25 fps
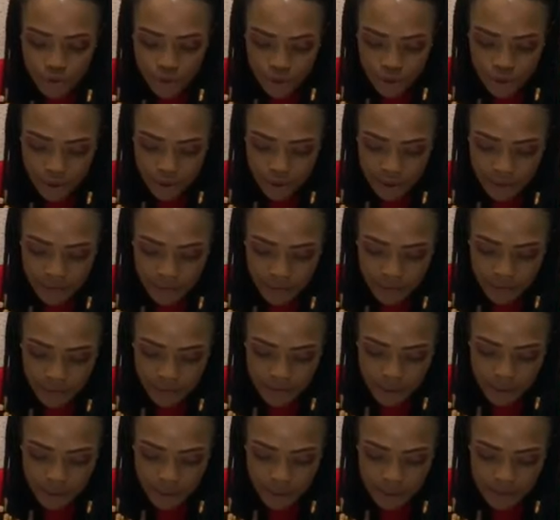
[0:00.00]
short, if
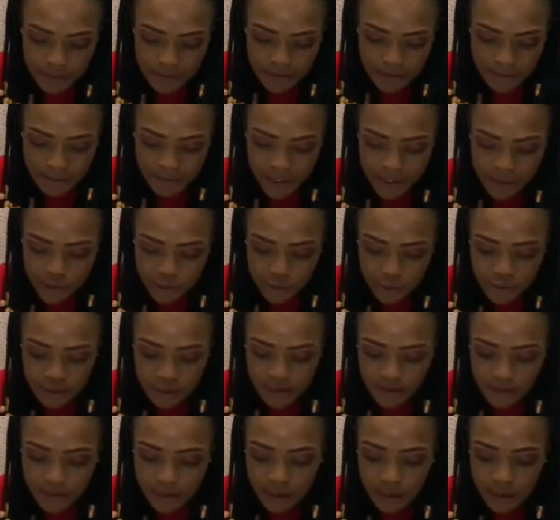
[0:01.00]
not you're going to face some
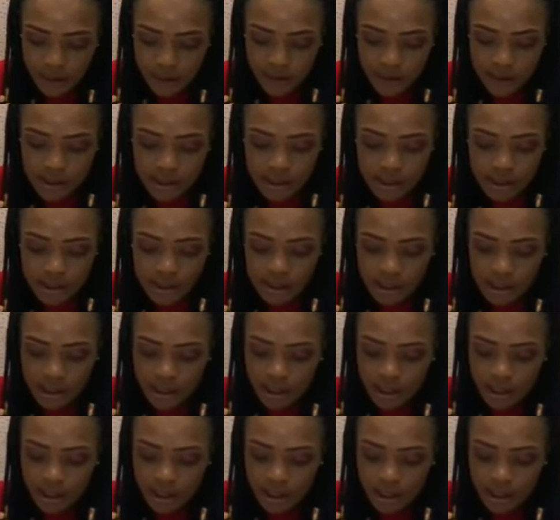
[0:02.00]
difficulties.